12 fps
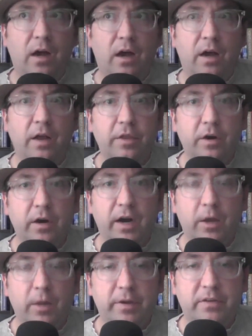Another
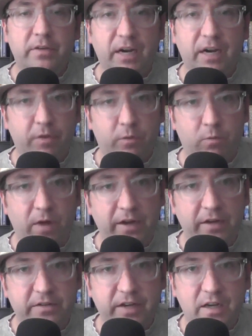element kind of the
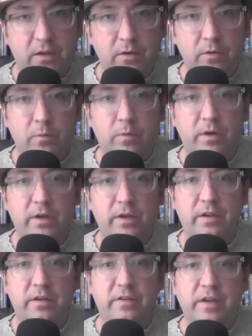writing style
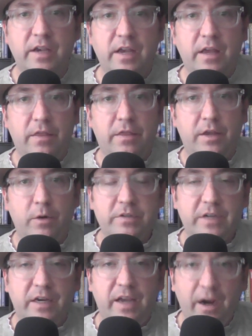was there
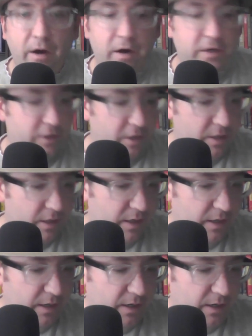was a character,